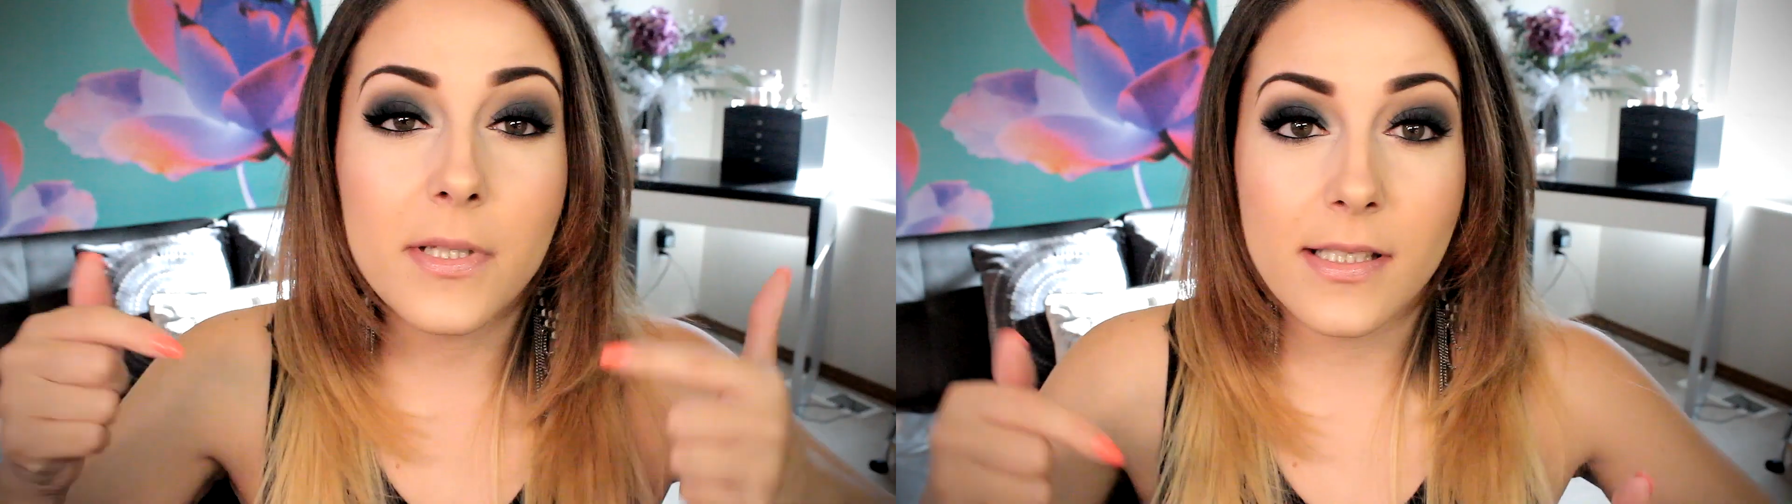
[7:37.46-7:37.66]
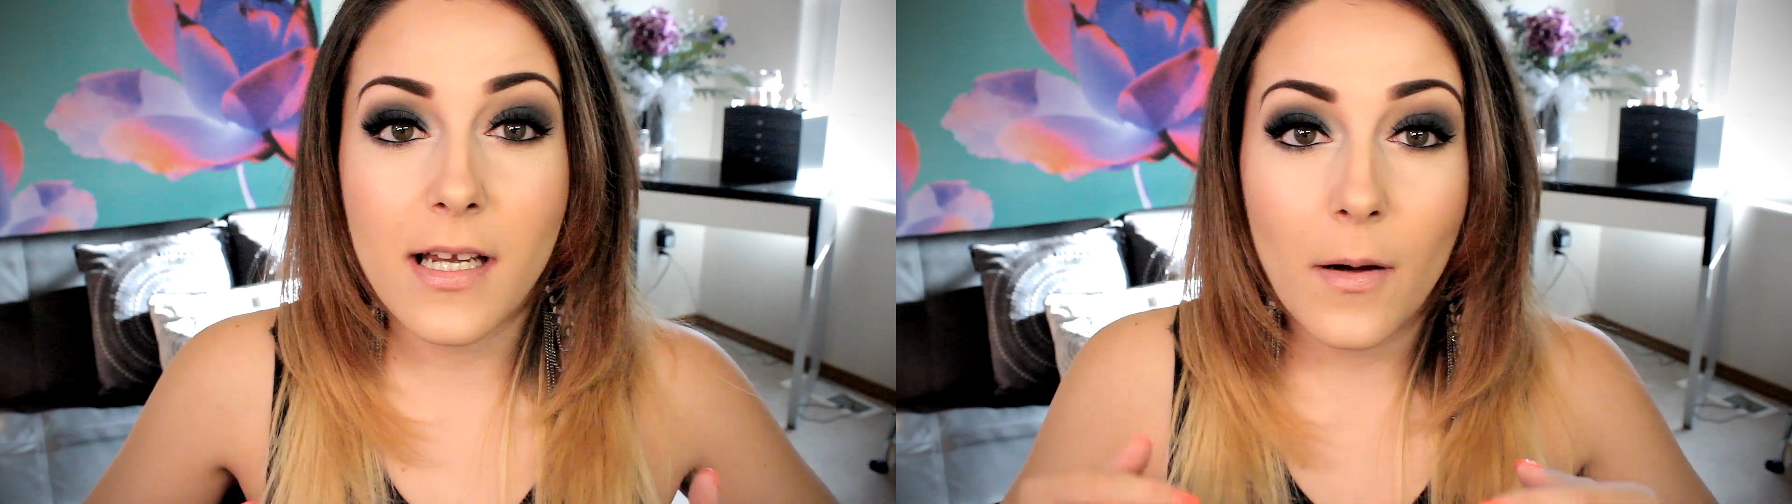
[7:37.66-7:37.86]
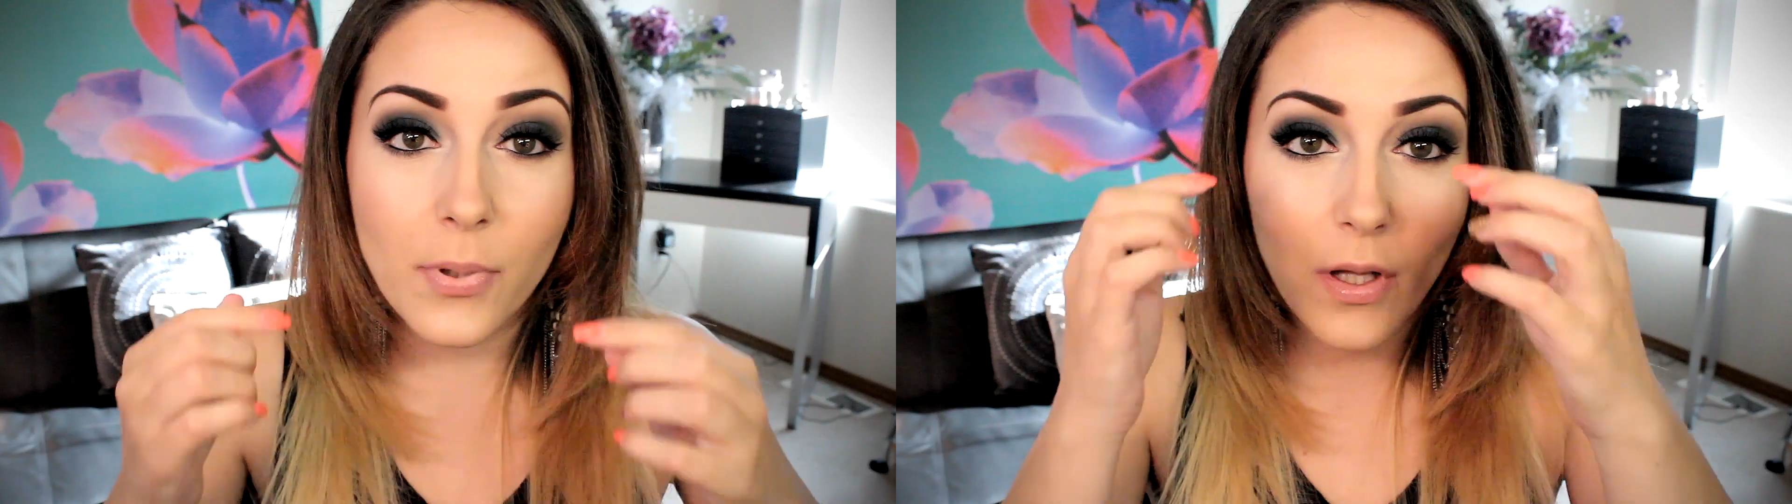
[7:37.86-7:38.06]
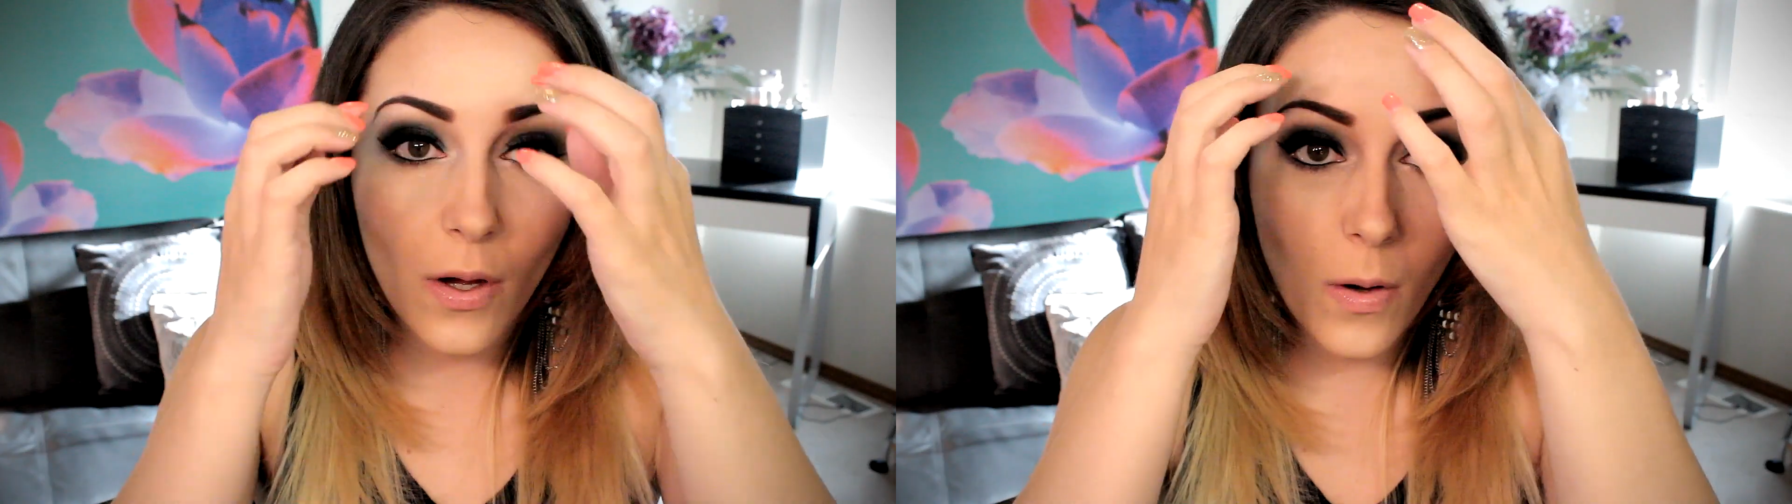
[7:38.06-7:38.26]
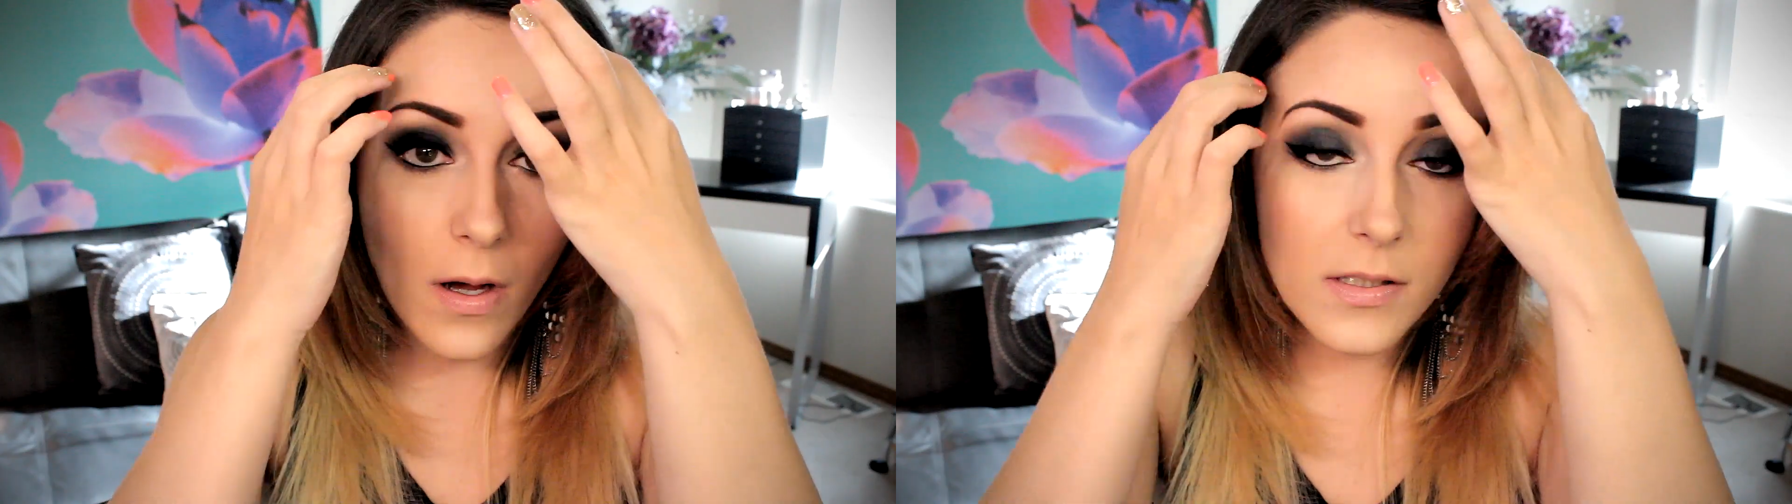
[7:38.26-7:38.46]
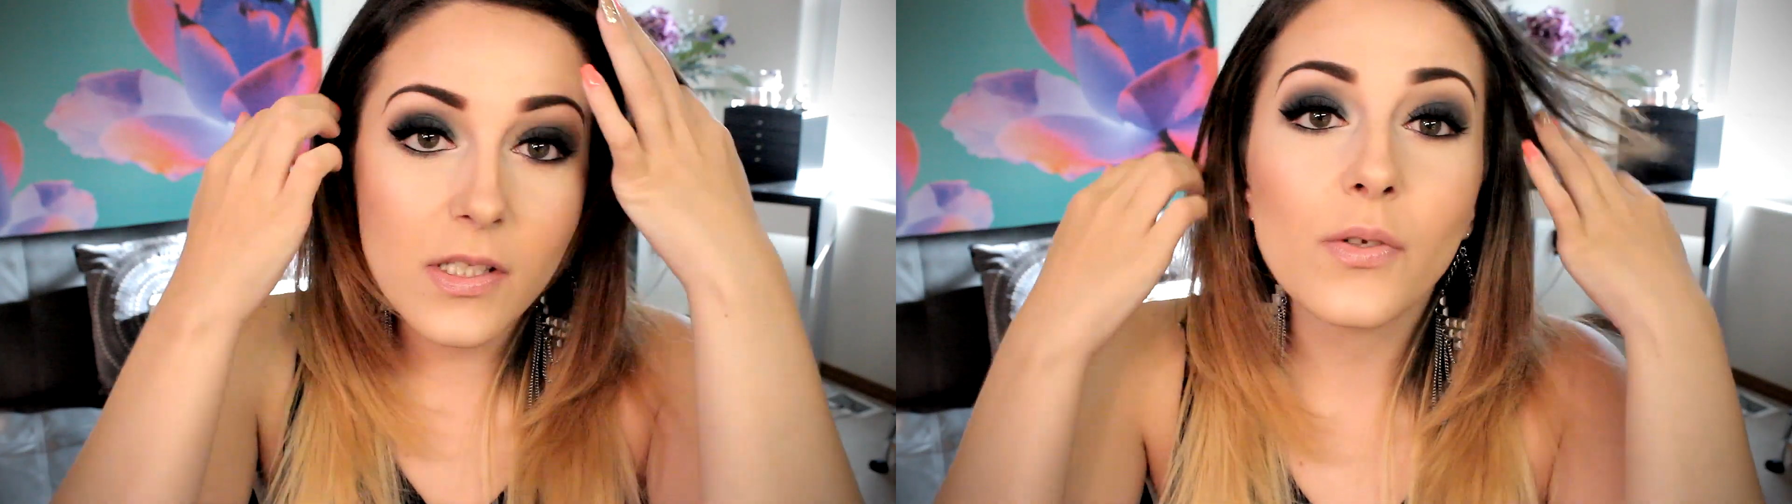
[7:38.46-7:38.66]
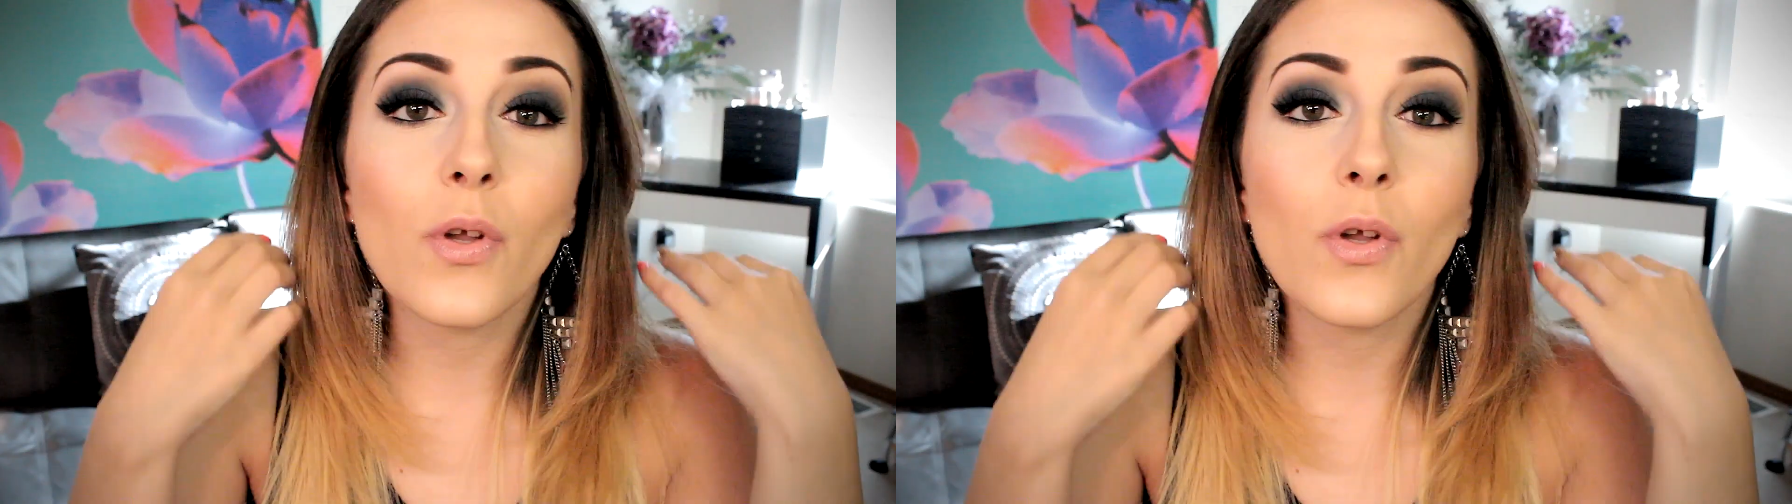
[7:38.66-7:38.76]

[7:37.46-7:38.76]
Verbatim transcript: Comments down below. Also,